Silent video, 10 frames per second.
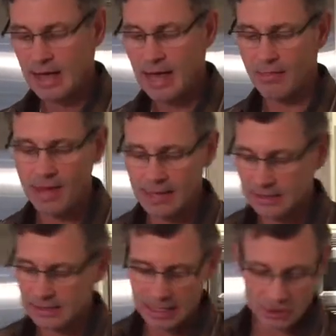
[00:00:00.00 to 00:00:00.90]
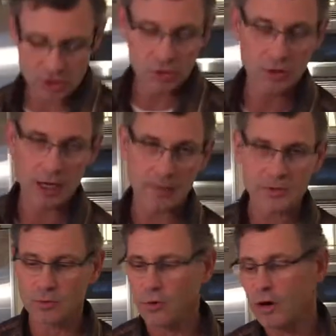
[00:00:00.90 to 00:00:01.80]
And then it says 2
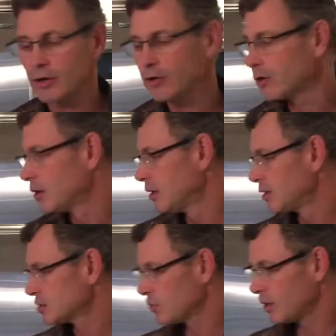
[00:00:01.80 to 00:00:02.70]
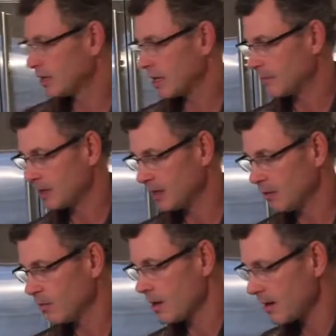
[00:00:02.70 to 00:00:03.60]
cups of water to 1 cup of
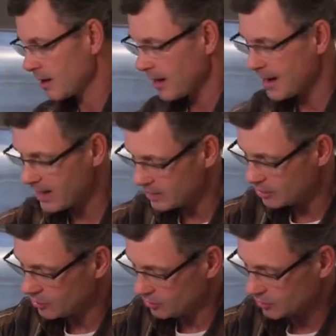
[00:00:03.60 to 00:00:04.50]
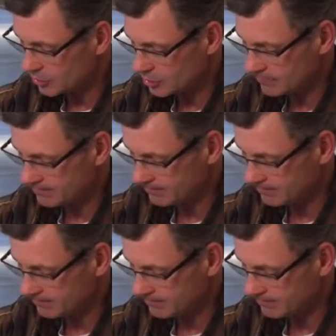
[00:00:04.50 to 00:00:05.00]
quinoa. I use